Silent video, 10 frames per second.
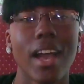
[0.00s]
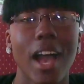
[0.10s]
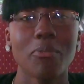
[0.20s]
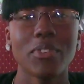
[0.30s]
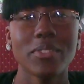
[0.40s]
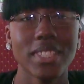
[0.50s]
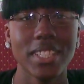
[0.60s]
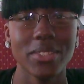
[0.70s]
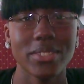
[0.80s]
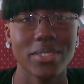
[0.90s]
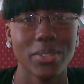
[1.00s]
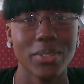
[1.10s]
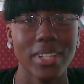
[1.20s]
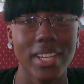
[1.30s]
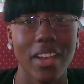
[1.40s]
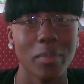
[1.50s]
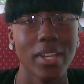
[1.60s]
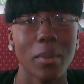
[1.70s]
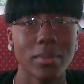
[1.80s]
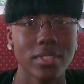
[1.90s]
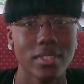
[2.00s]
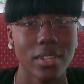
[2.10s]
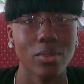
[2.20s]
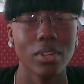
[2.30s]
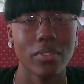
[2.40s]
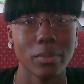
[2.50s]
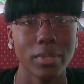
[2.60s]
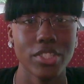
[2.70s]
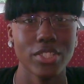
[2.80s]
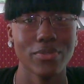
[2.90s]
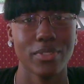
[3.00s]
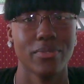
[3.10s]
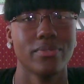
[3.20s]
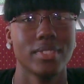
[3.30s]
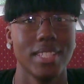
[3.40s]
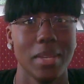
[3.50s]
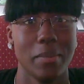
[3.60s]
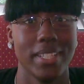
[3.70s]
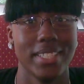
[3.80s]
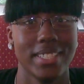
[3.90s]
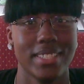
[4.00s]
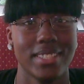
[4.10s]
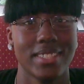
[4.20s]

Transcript: I'm 15 years old, and I've been coming to Circle of Completion for 10 months.